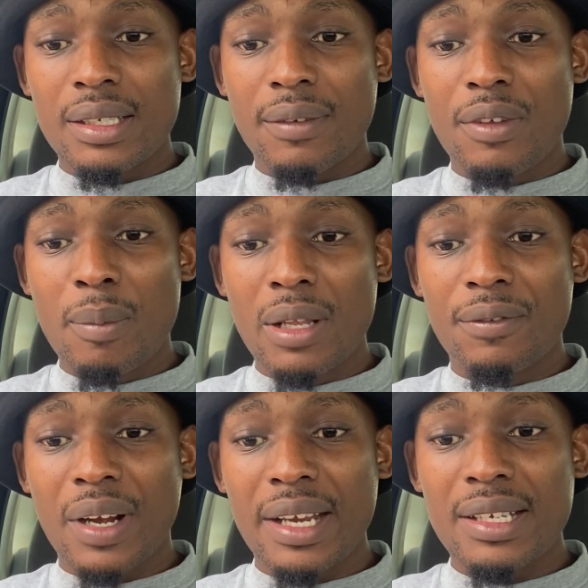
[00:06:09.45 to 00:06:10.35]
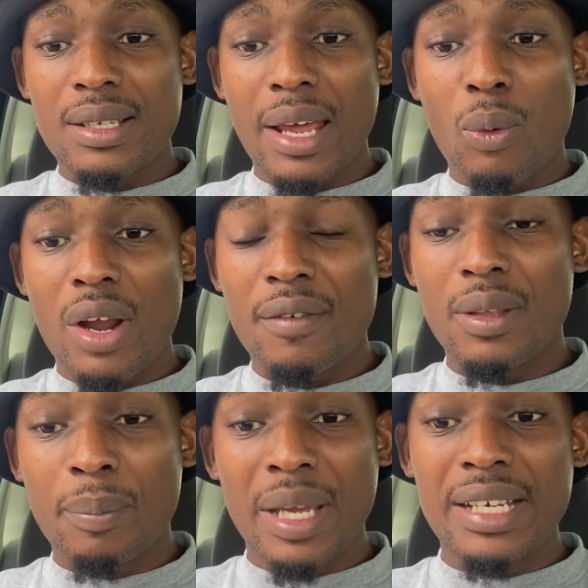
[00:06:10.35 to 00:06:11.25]
female friend is like one of the
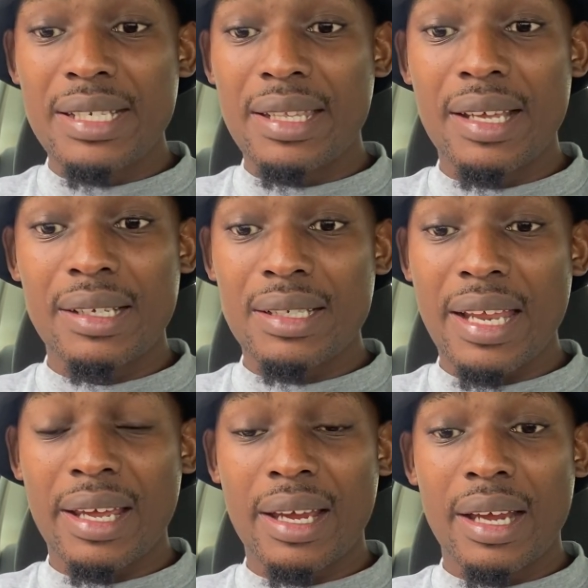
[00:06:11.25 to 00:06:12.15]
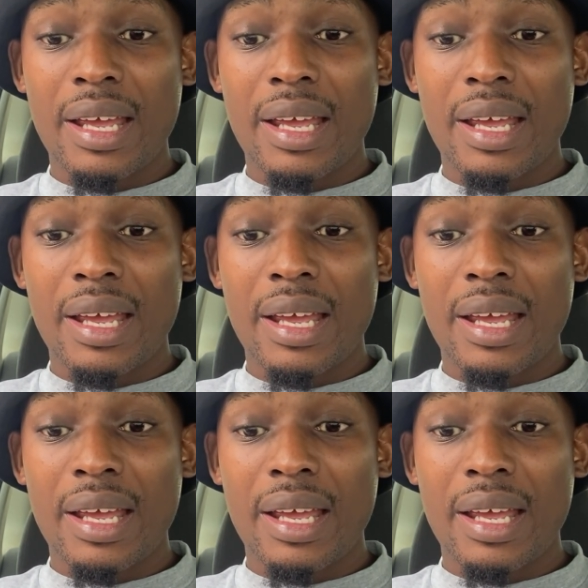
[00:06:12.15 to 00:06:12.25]
biggest things, like